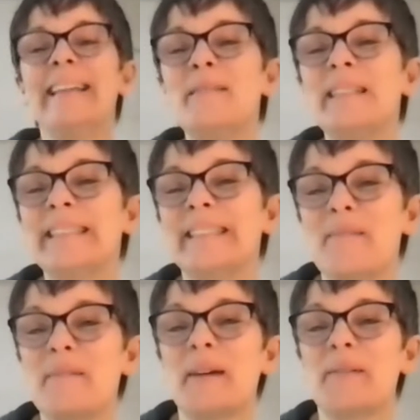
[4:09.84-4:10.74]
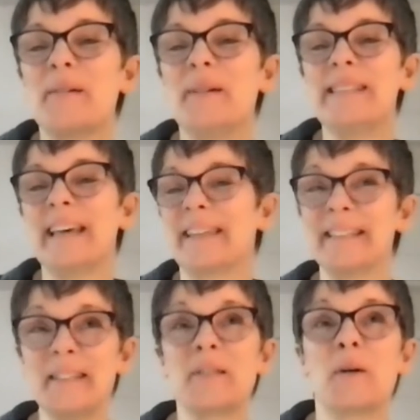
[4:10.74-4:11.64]
let me just stop you there for one sec.
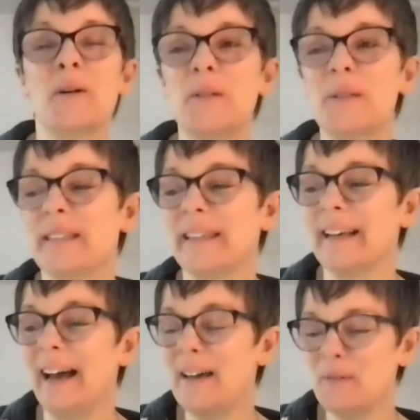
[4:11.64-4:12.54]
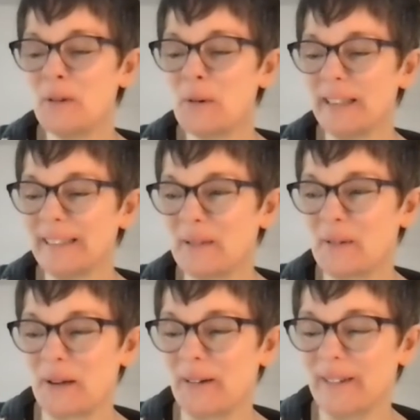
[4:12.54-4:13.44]
This is so interesting. I have two questions
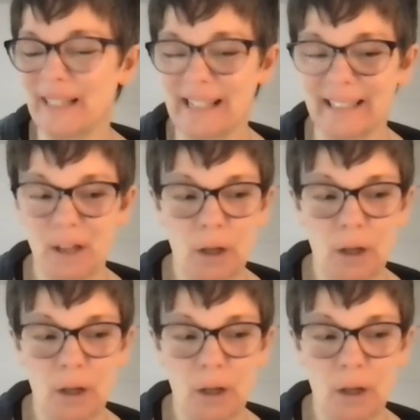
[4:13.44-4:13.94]
for you already.